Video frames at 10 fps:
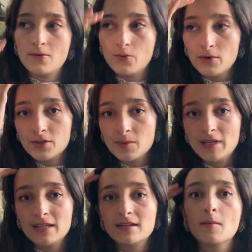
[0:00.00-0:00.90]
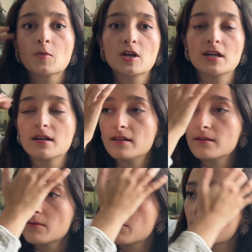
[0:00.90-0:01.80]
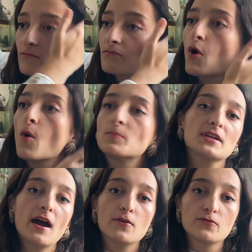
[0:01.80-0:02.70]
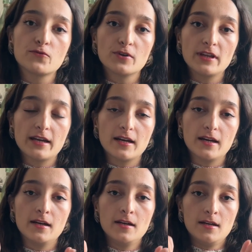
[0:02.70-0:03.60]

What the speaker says: What do you mean I'm gonna opt out for like a